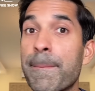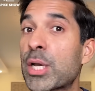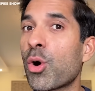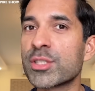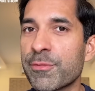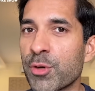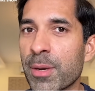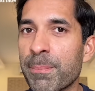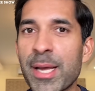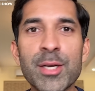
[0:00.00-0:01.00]
Because if you
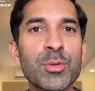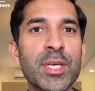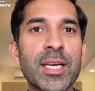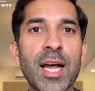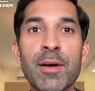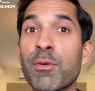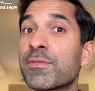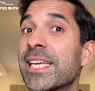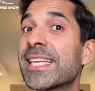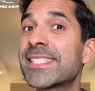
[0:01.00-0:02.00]
compare it to the graph of
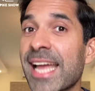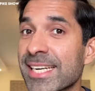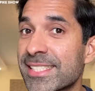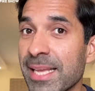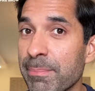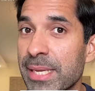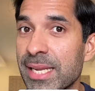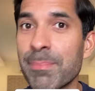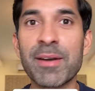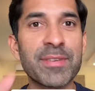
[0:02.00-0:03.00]
the exact same meal
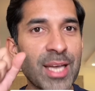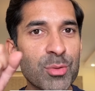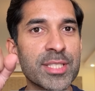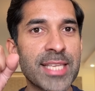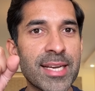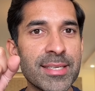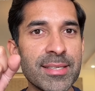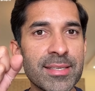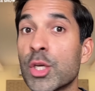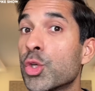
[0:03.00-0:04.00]
but without the salad,
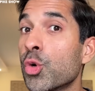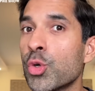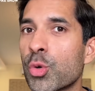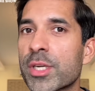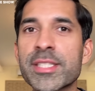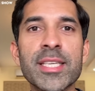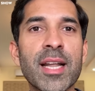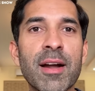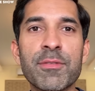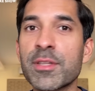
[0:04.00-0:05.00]
you'll notice that
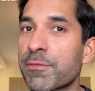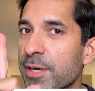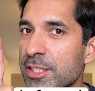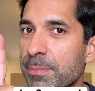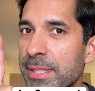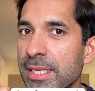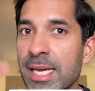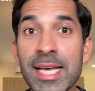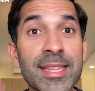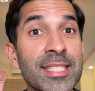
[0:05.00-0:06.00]
after the first peak,
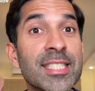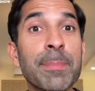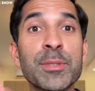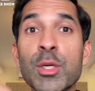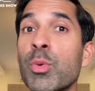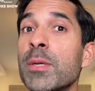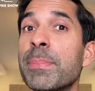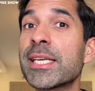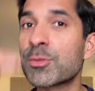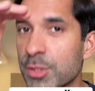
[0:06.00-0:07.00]
the subsequent
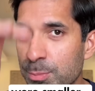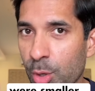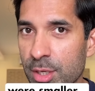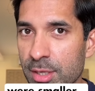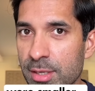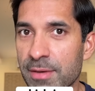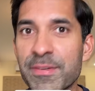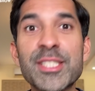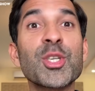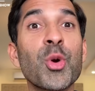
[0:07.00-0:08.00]
peaks were smaller,
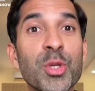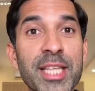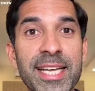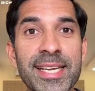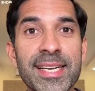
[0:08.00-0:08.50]
which is a good thing.